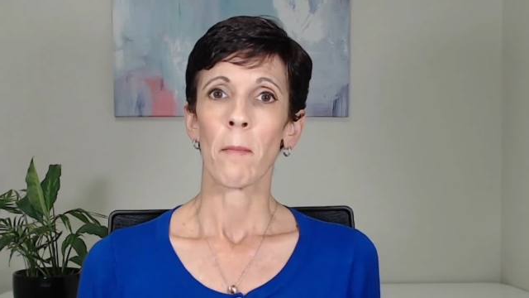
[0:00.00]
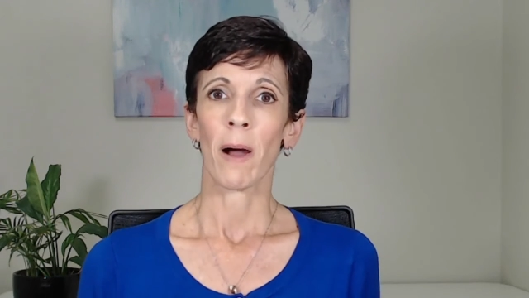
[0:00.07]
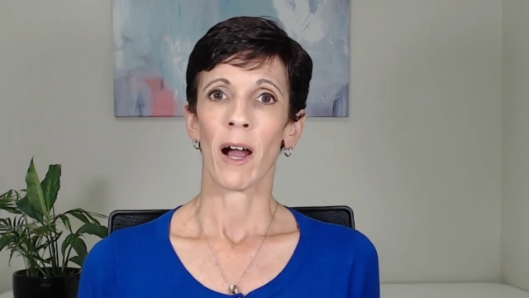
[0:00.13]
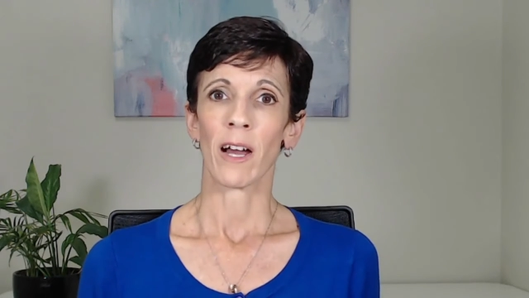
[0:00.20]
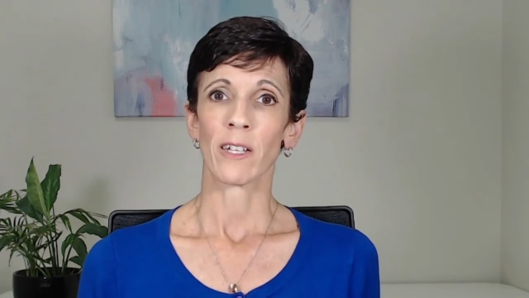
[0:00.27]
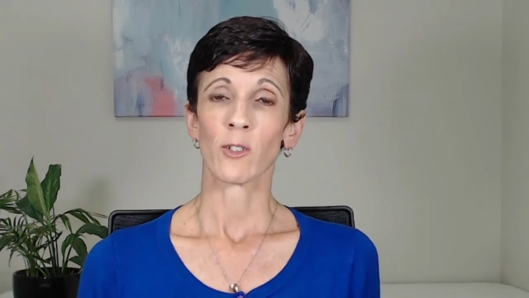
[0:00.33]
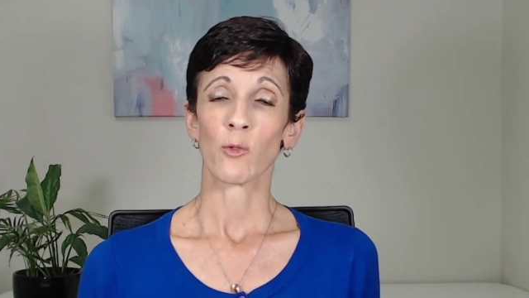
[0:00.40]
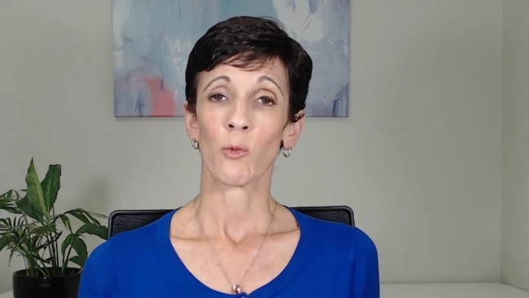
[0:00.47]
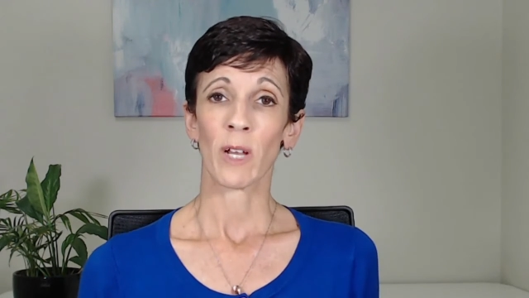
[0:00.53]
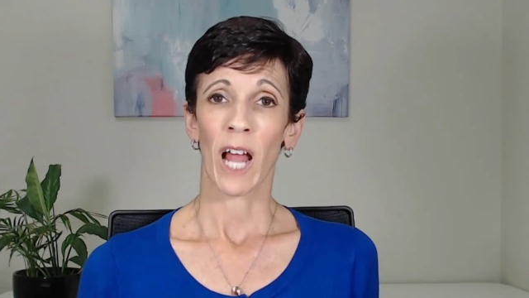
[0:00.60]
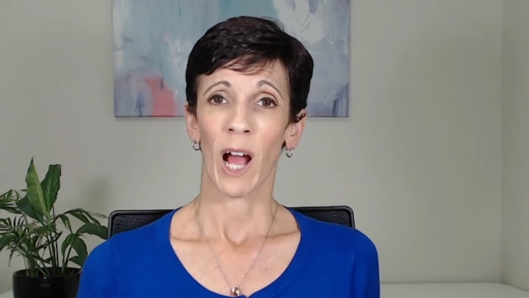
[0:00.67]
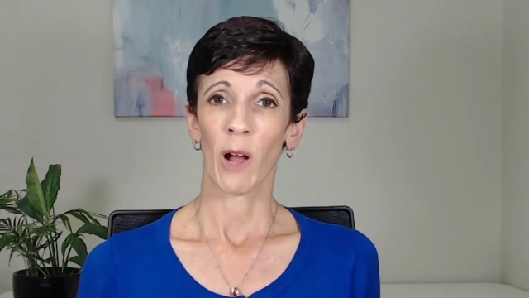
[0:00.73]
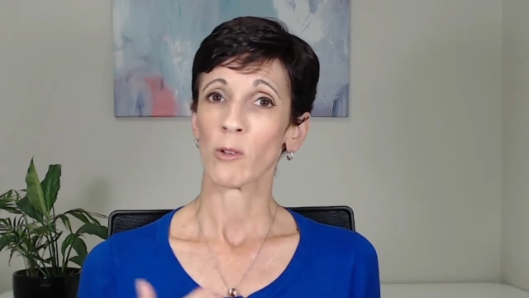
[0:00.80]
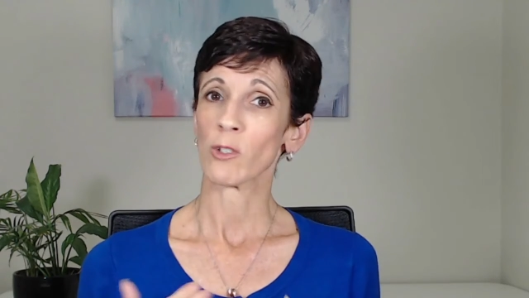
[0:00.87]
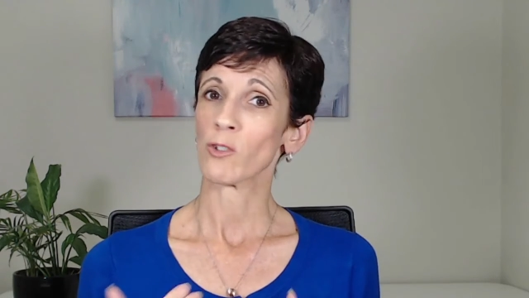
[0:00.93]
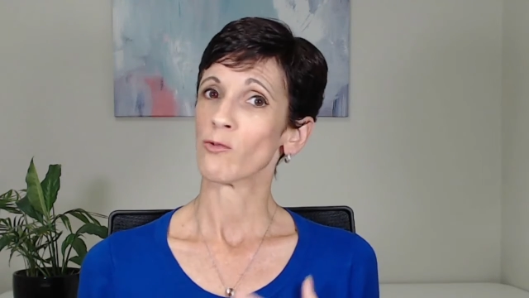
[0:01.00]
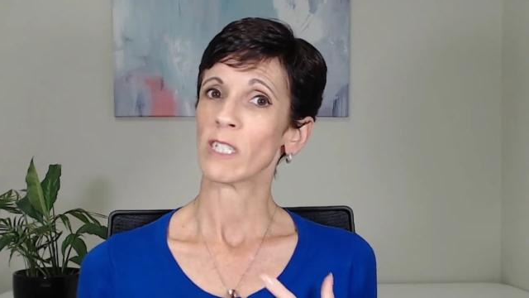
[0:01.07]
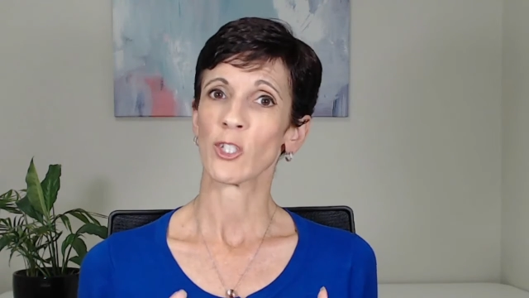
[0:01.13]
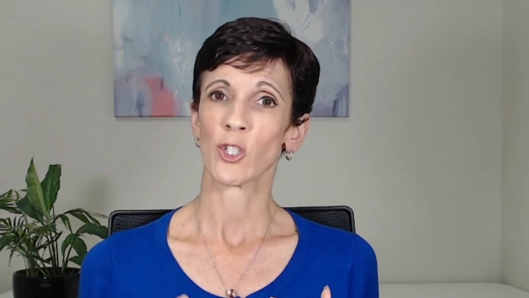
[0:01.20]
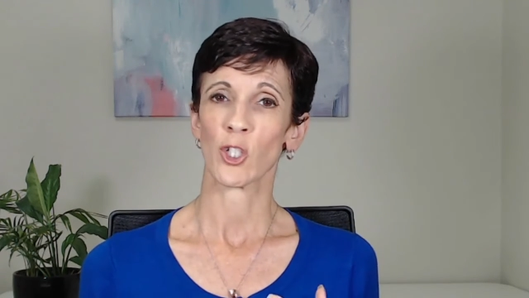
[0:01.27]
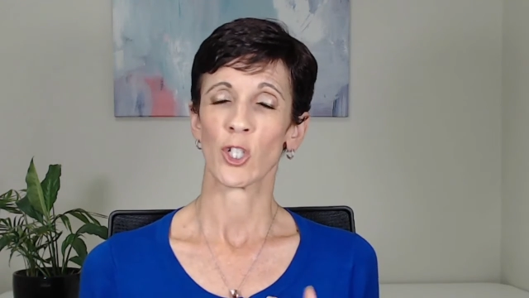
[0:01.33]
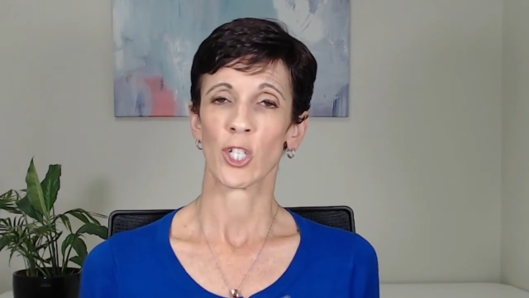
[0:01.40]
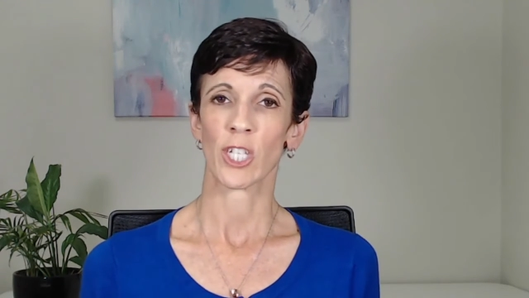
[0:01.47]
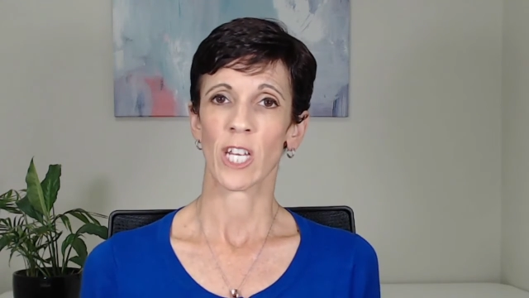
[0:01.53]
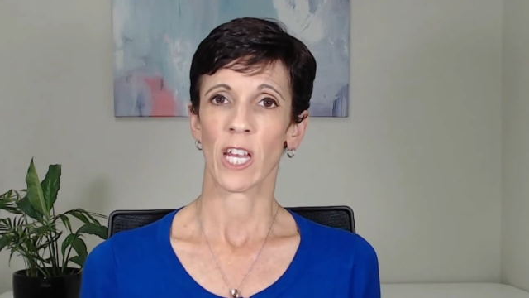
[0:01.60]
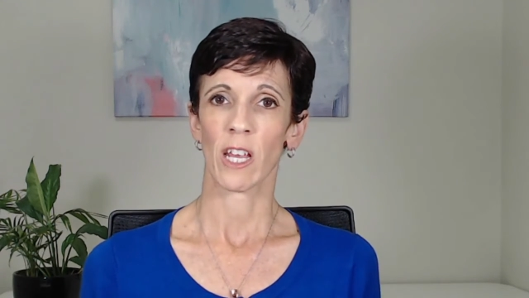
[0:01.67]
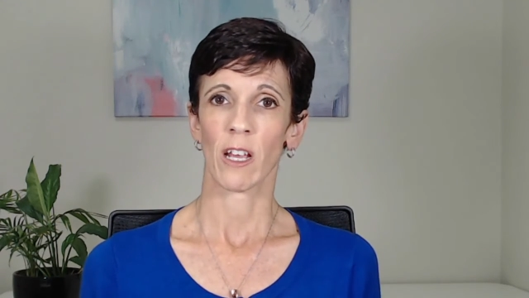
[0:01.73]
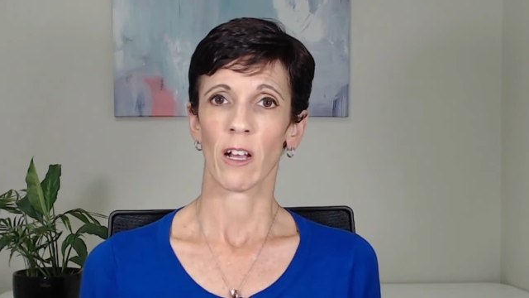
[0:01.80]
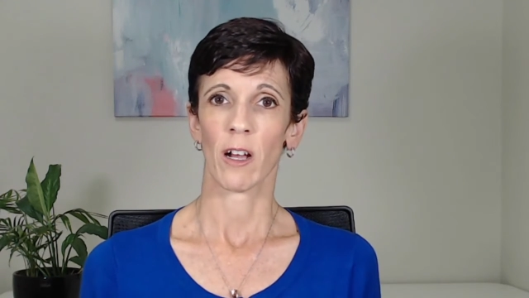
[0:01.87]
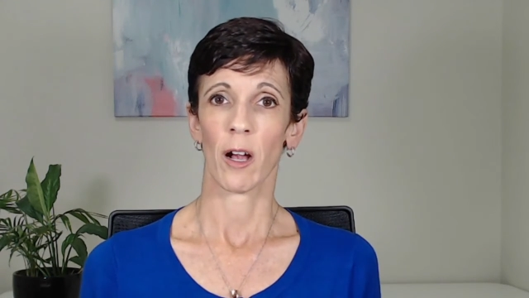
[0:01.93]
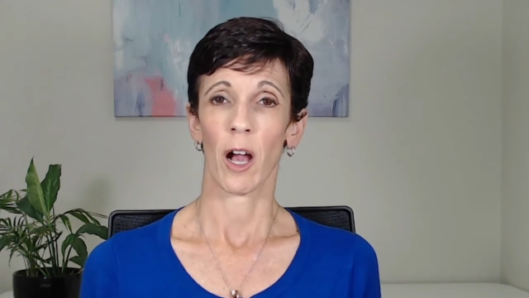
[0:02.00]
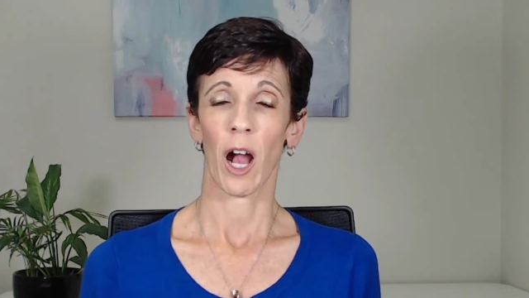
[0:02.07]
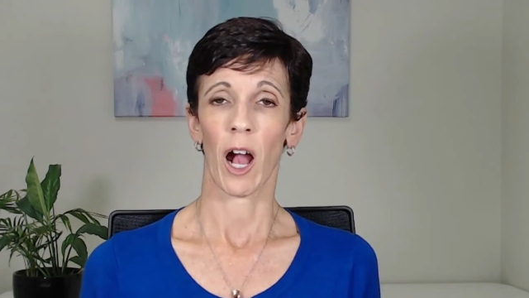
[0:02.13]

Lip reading: But when I was researching,